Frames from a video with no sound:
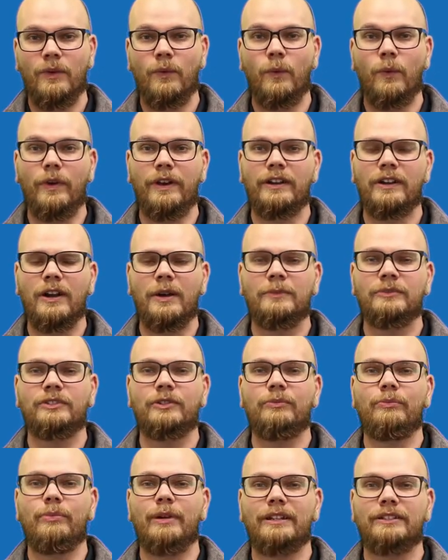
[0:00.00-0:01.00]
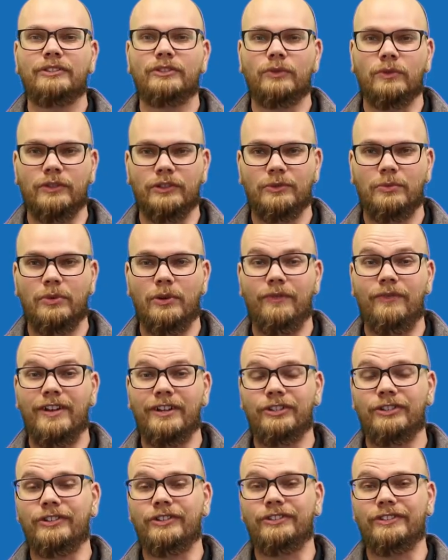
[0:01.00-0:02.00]
When it comes to bed sores,
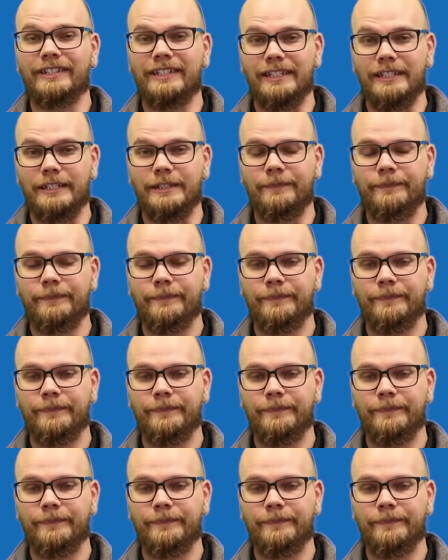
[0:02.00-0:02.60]
prevention is key.